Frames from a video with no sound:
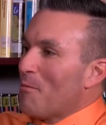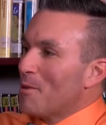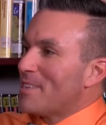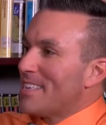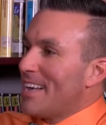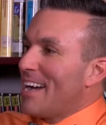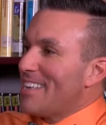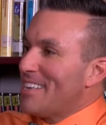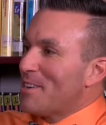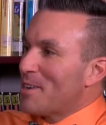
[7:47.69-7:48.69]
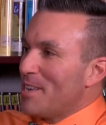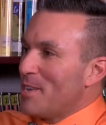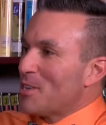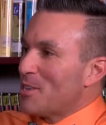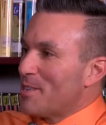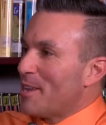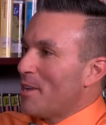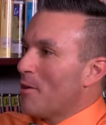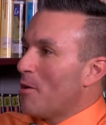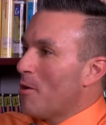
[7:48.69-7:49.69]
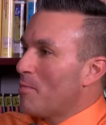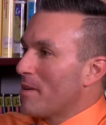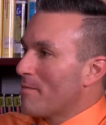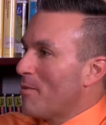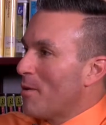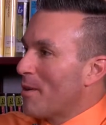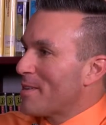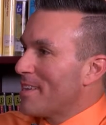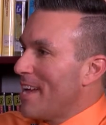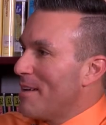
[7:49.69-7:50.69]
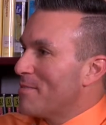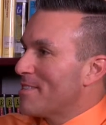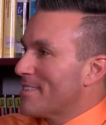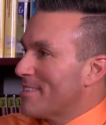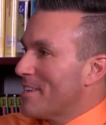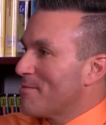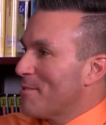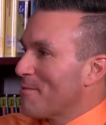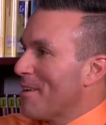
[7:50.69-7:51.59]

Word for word: What's the ideal conditions that you're hoping for to have a successful